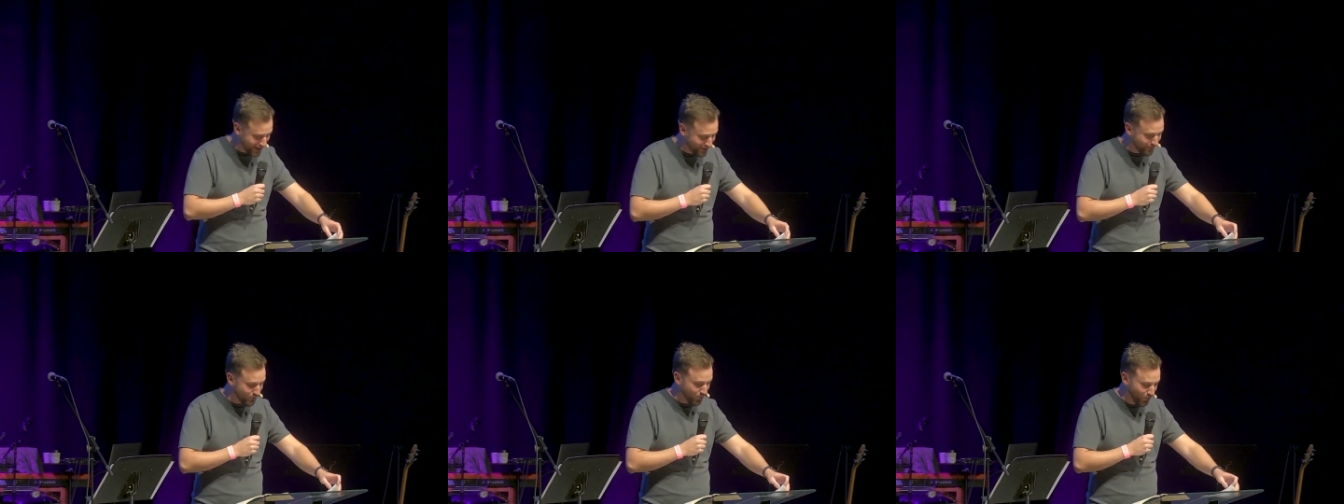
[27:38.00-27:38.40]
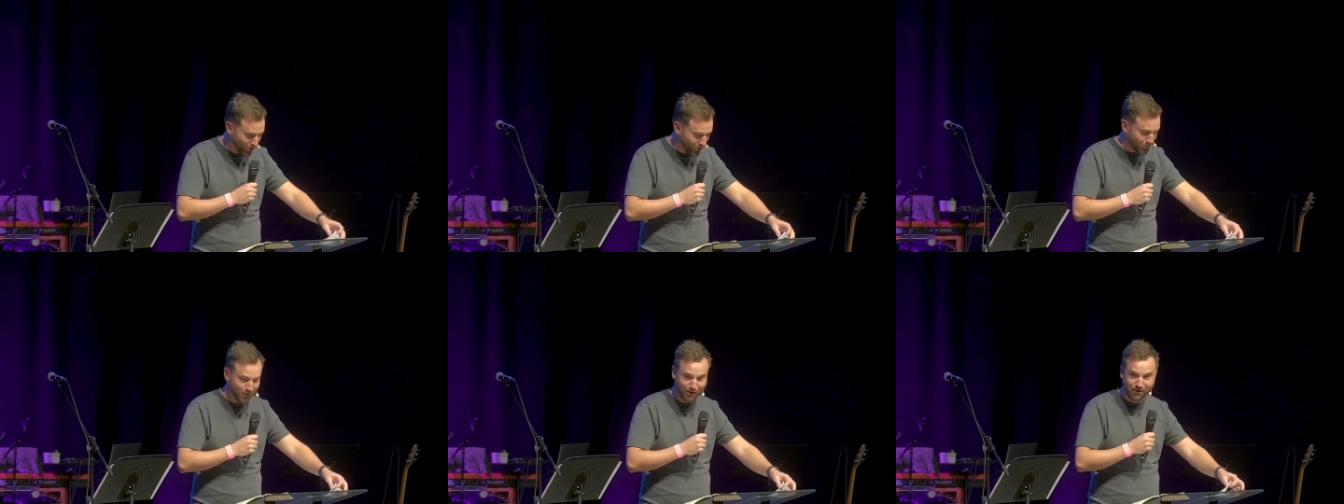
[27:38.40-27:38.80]
of
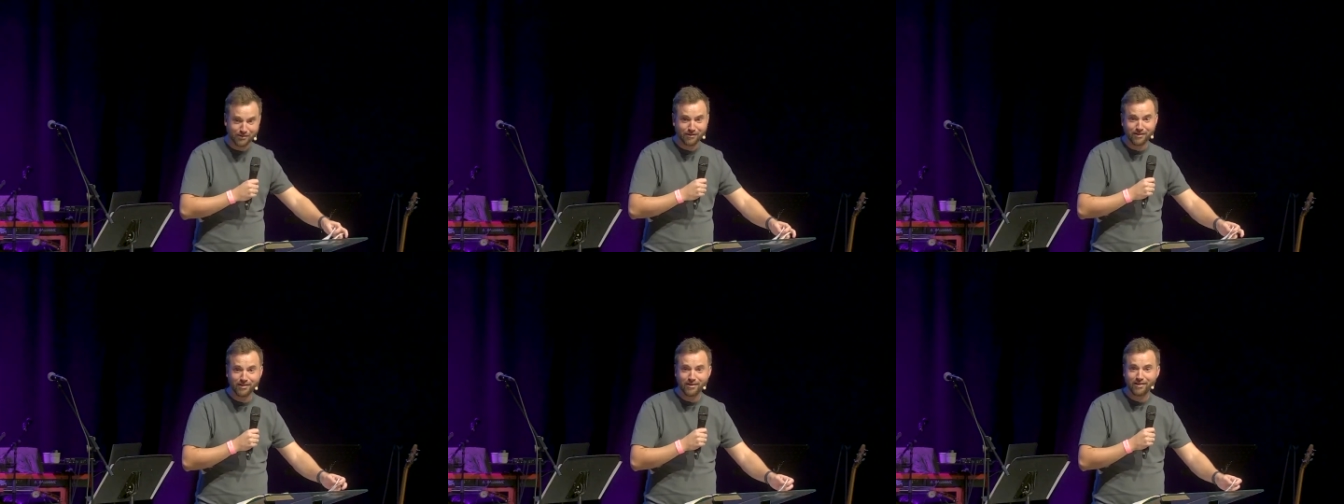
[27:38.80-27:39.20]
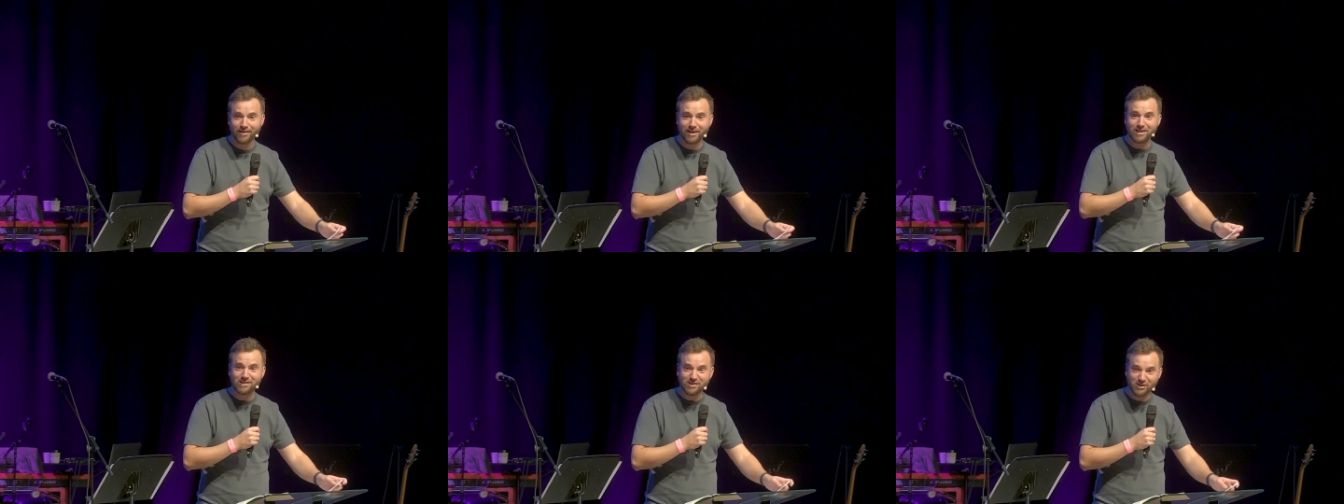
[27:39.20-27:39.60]
awkward.
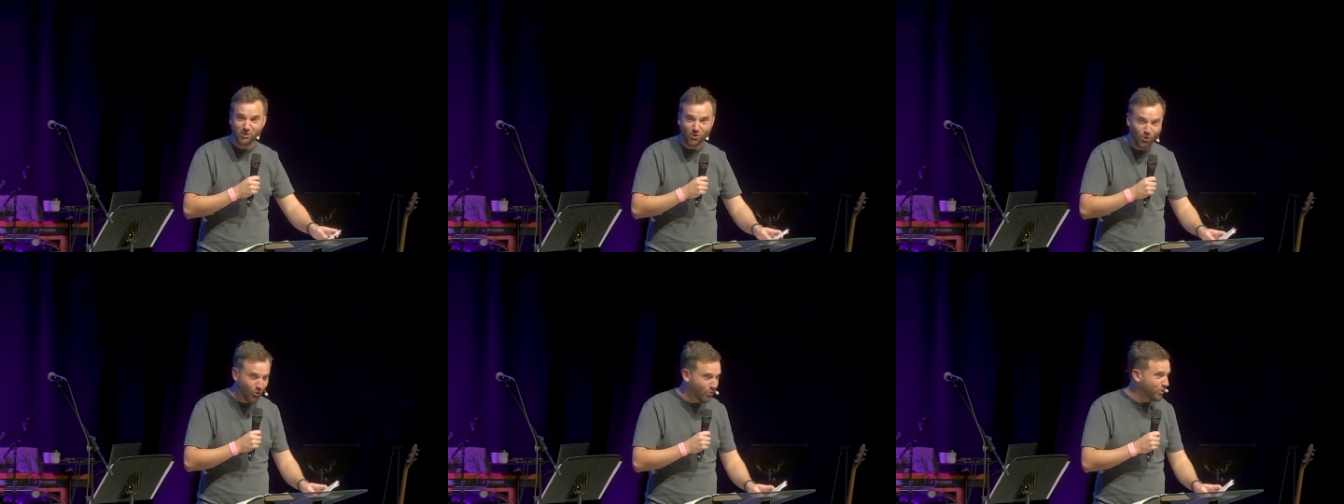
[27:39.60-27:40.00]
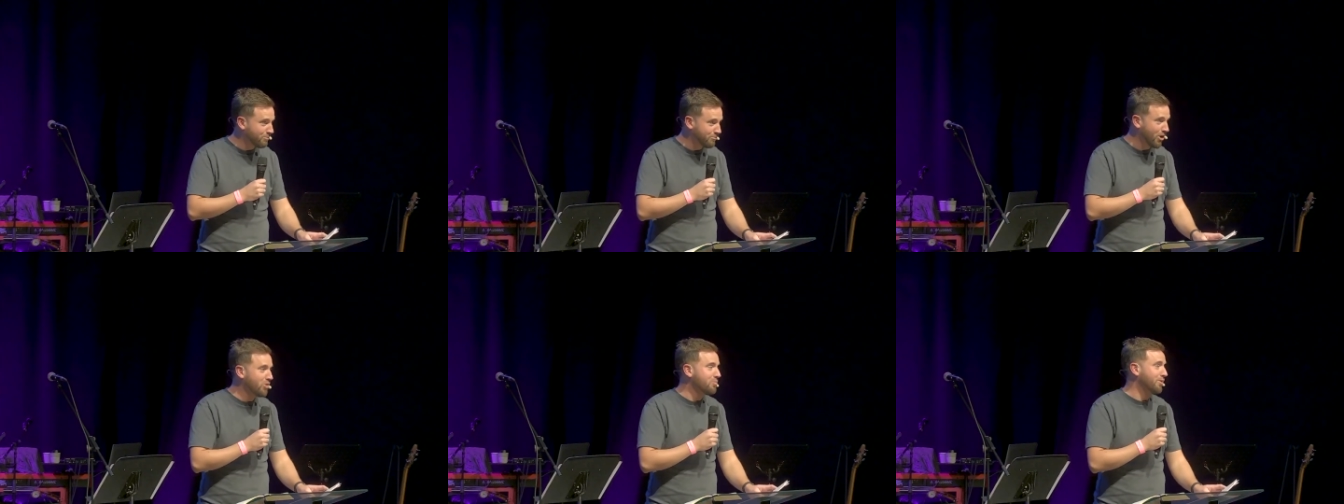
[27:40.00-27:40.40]
This is an awkward
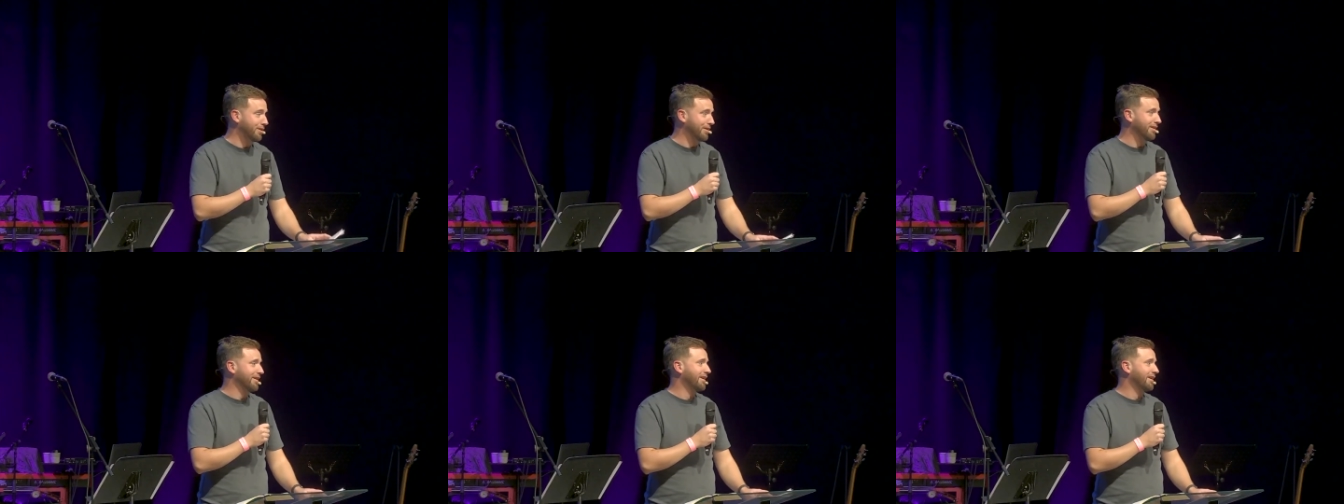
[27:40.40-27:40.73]
moment